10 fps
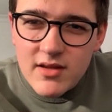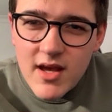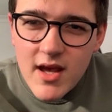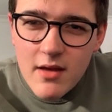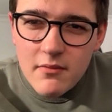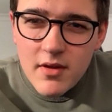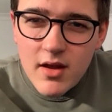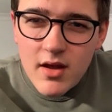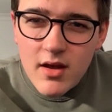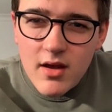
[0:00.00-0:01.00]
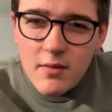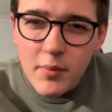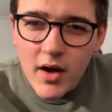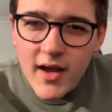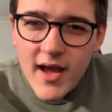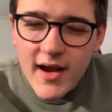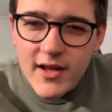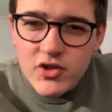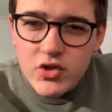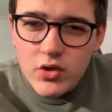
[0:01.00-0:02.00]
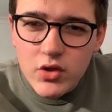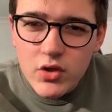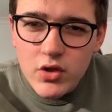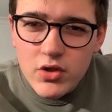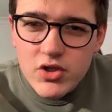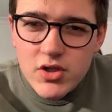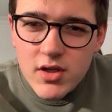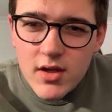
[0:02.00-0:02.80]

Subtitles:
yeah. Bye, Elliot George.